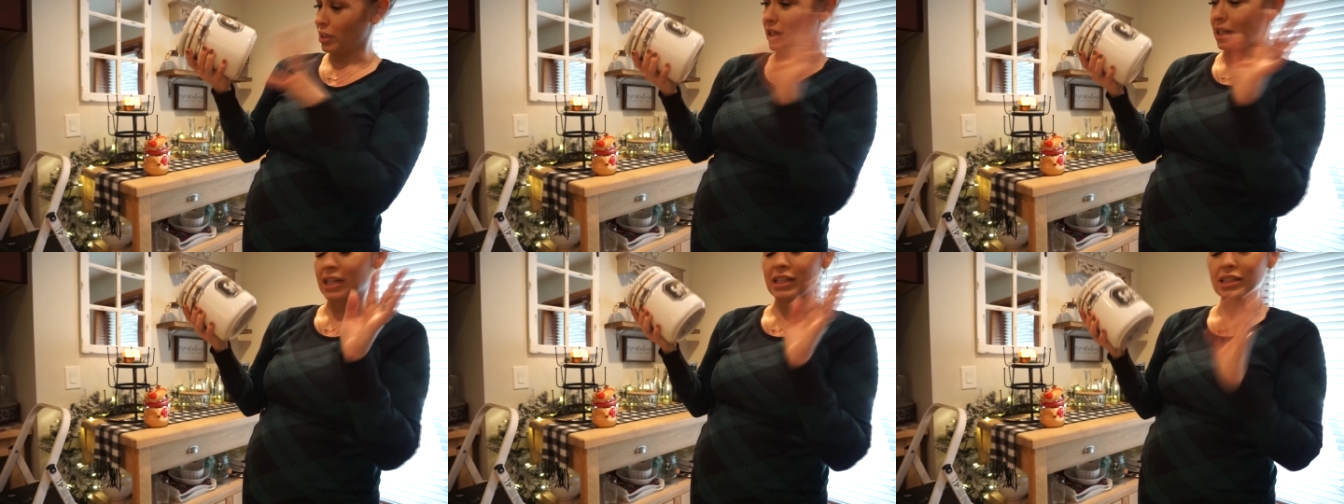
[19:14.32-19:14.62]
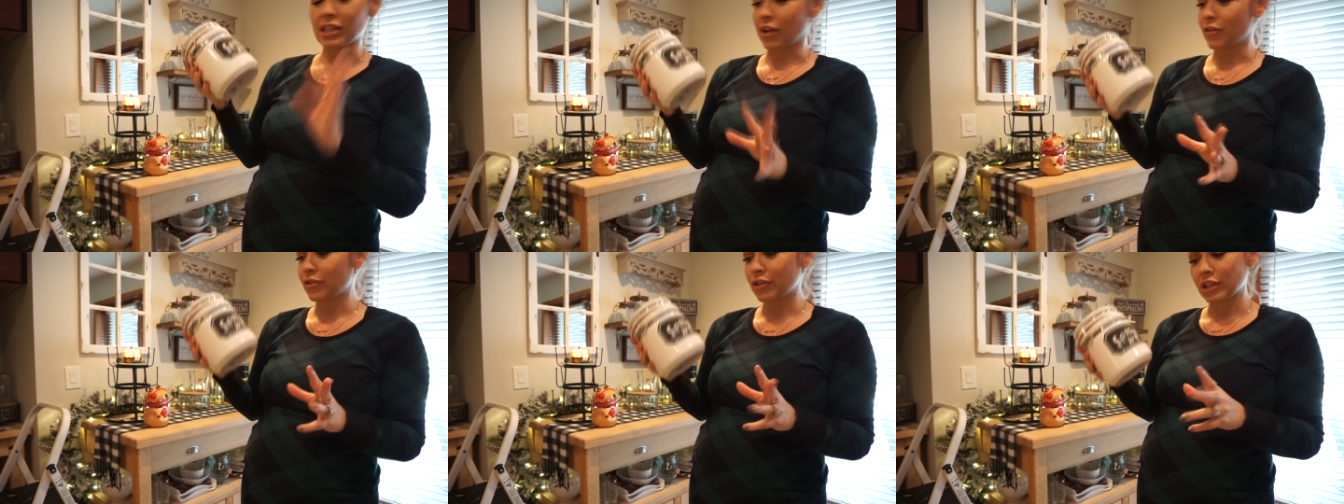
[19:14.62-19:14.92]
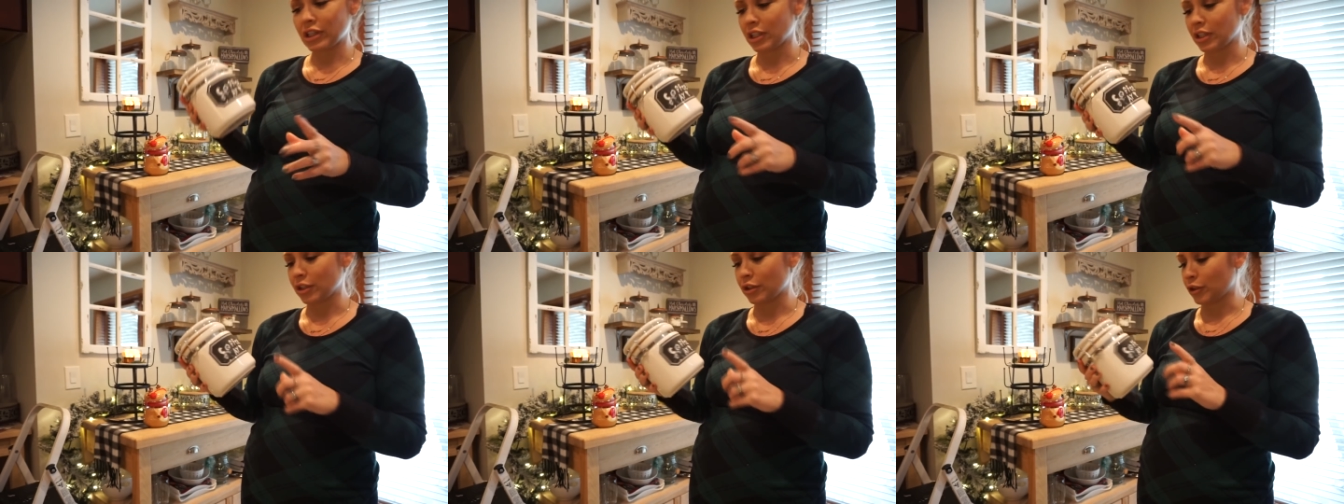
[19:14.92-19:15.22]
and I
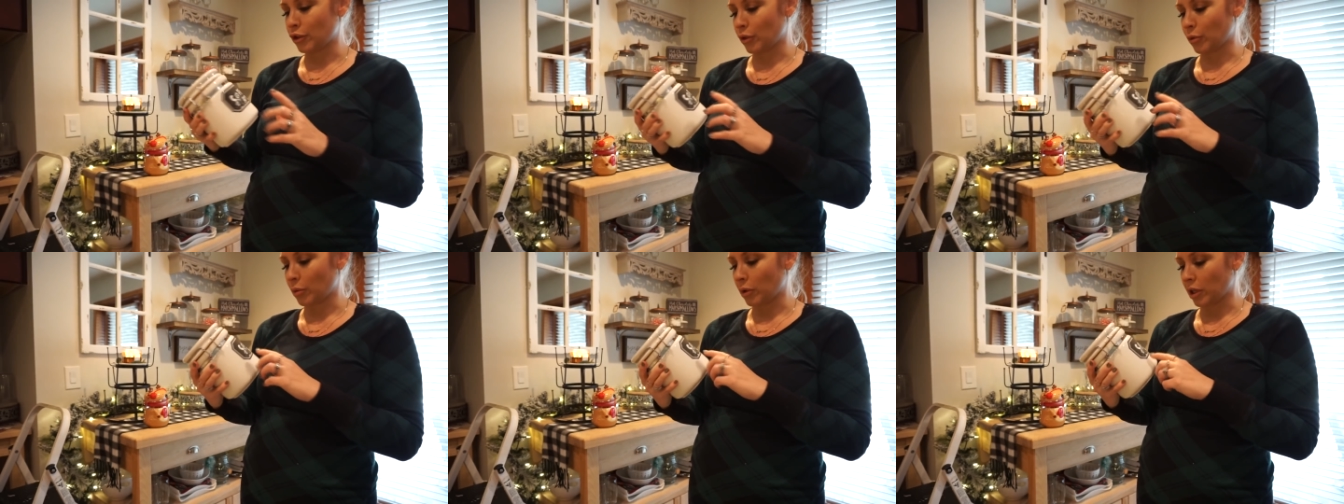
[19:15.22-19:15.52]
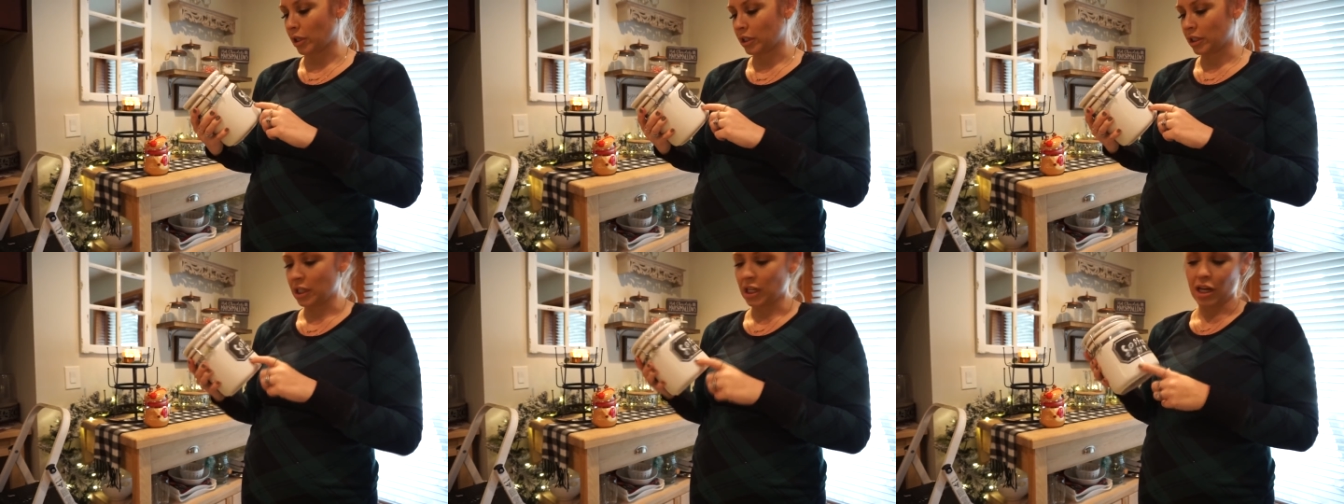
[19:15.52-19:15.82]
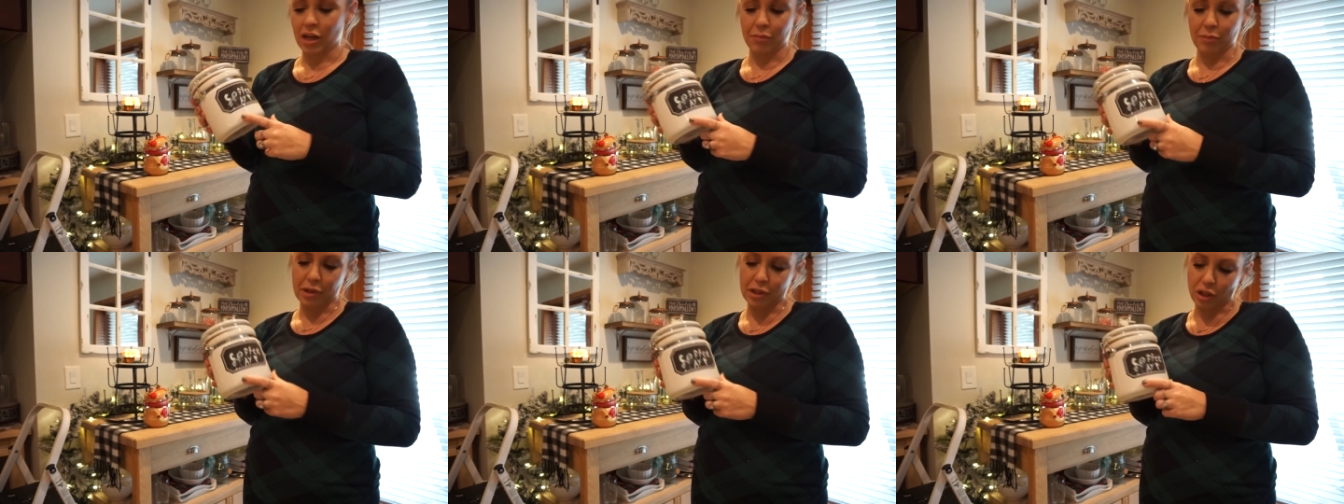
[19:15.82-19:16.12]
definitely need a new one.
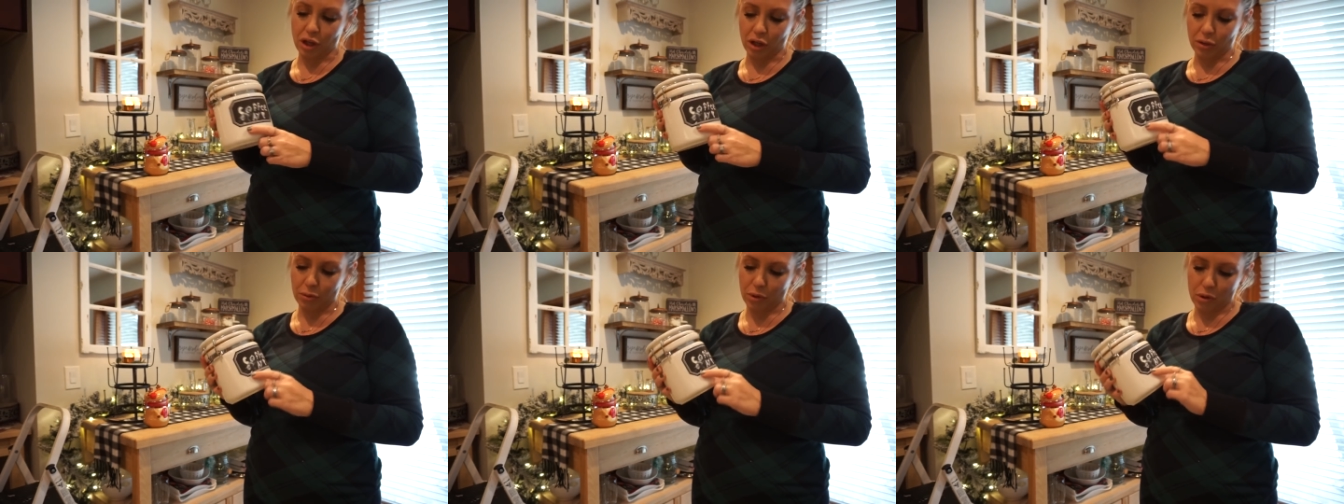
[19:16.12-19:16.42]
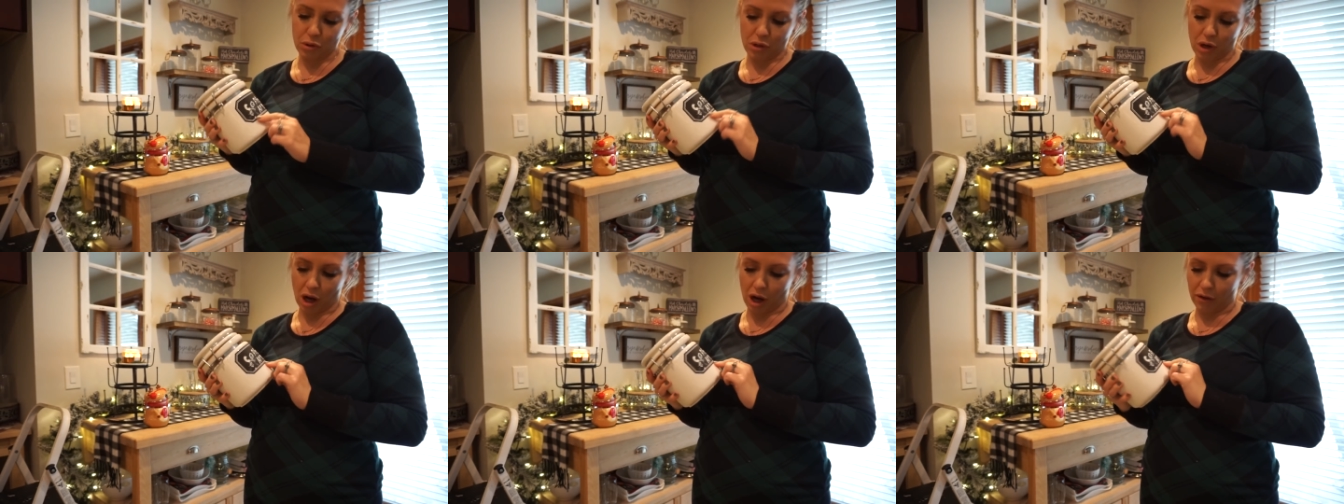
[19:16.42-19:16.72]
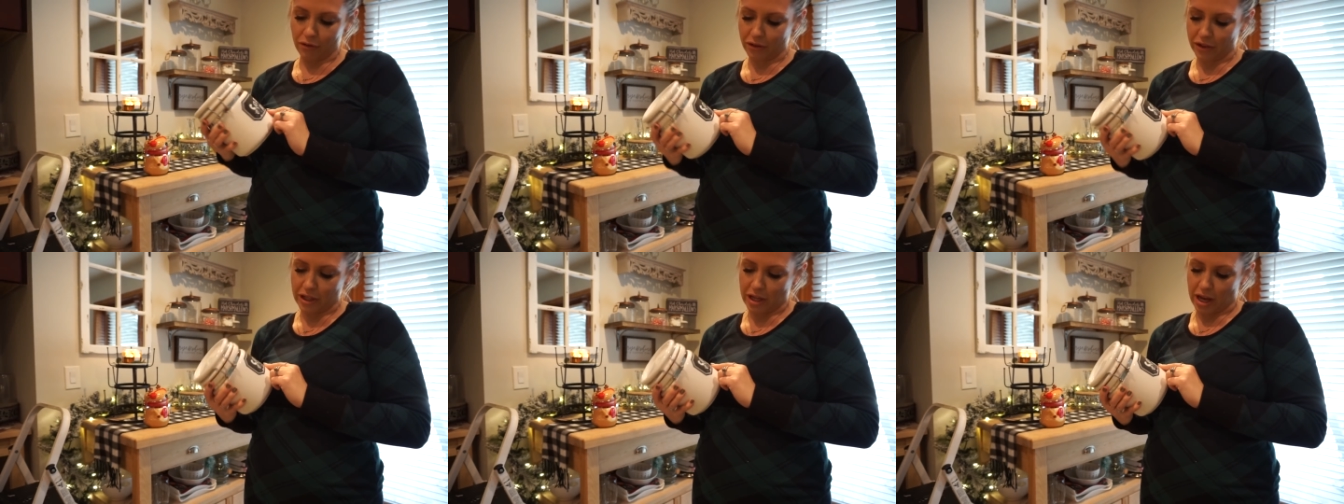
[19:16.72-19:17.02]
My daughter wrote
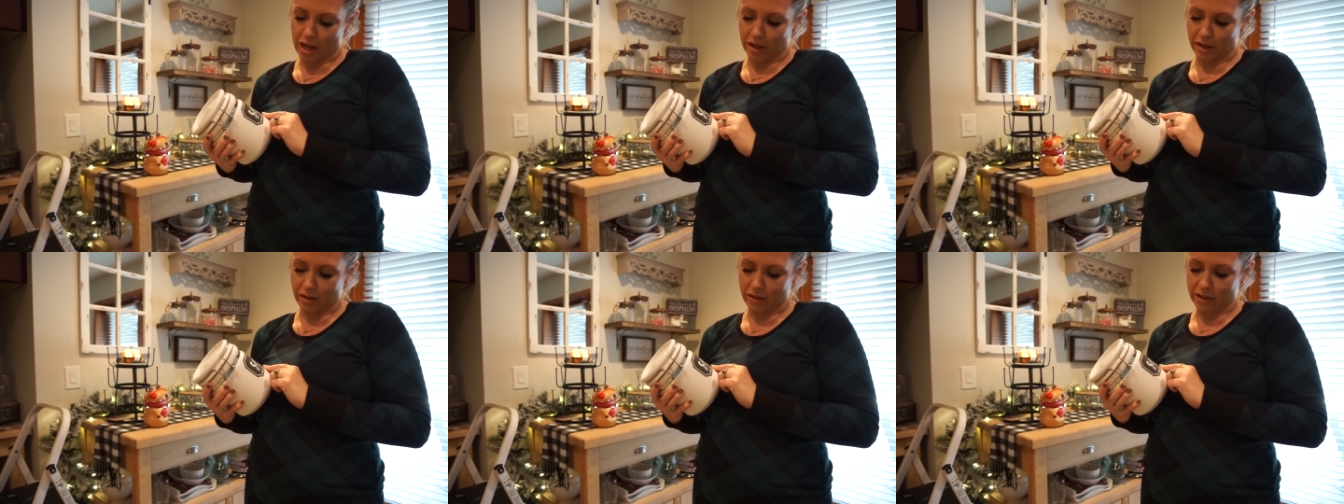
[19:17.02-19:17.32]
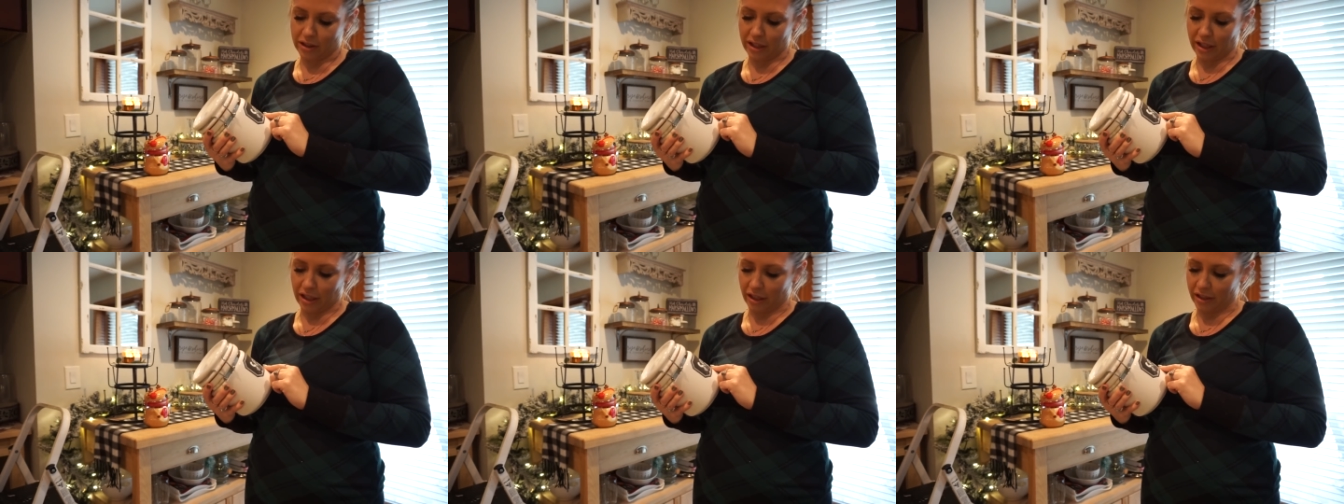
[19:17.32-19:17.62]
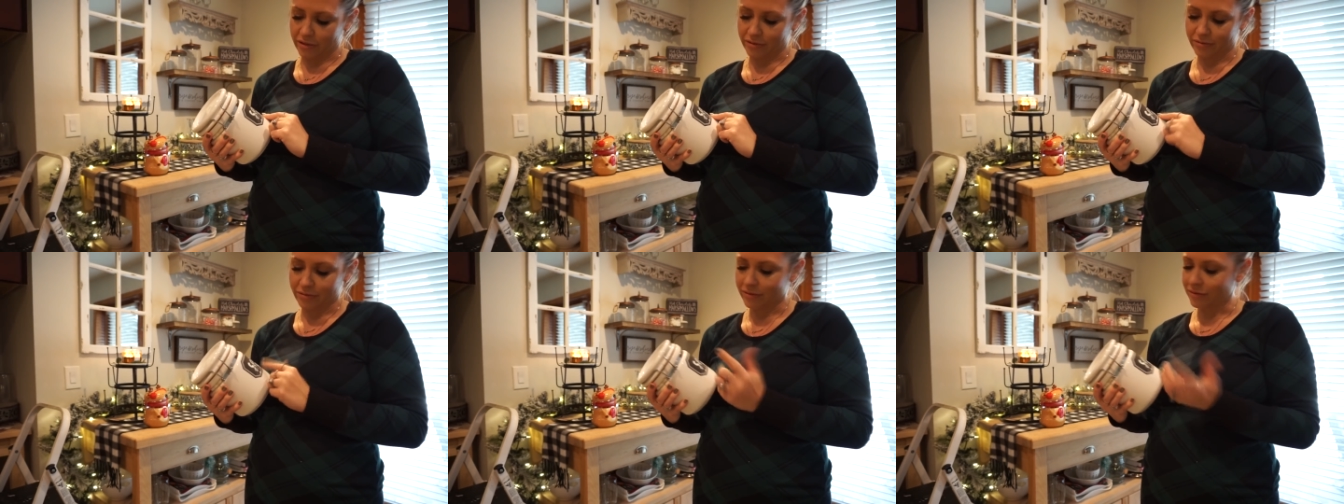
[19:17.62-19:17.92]
coffee yay on
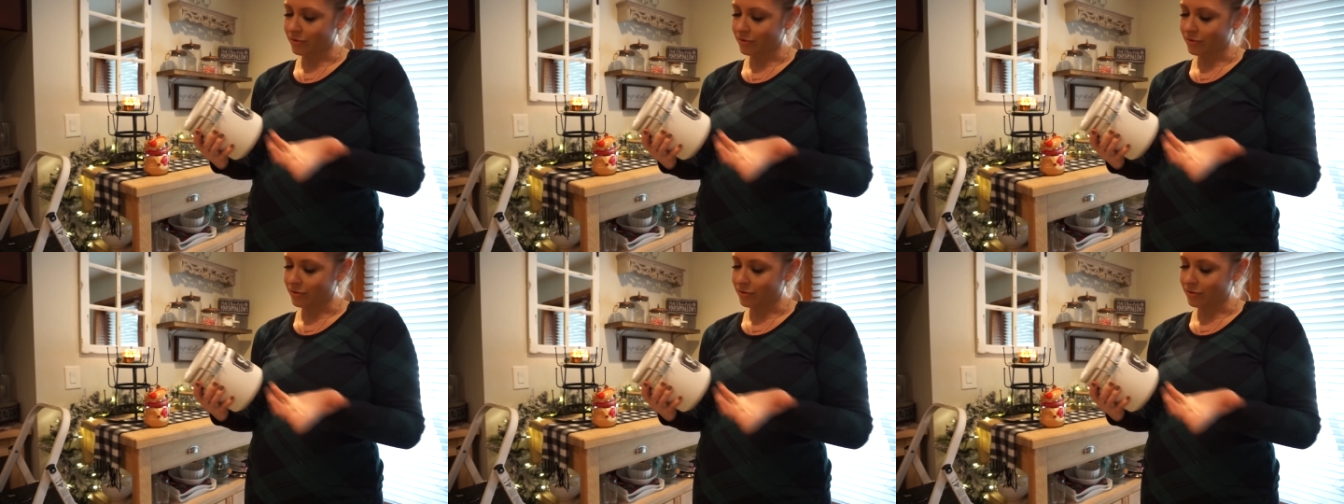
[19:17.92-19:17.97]
there